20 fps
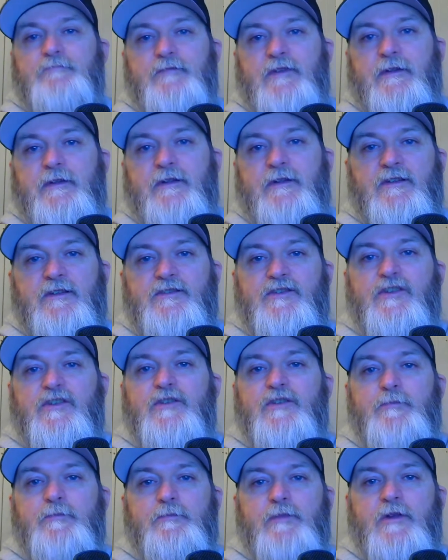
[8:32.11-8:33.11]
it's a
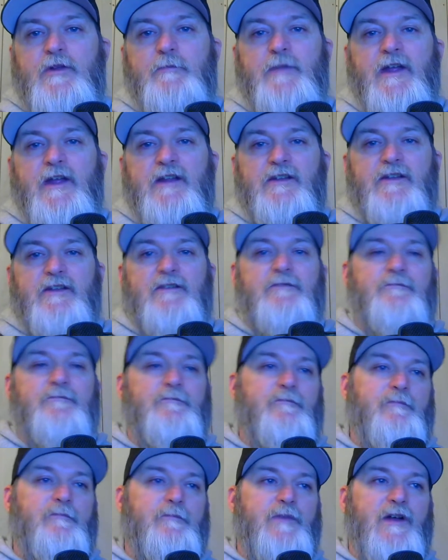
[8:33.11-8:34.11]
good companion.
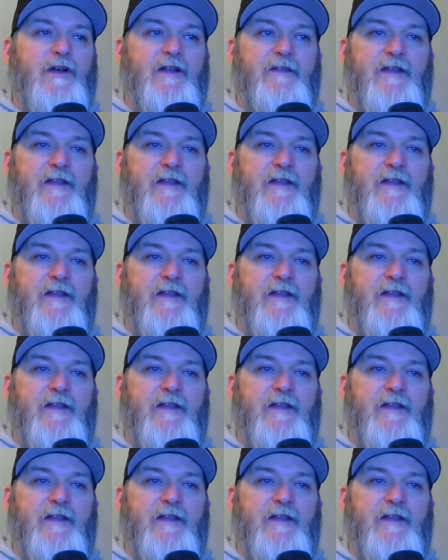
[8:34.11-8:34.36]
But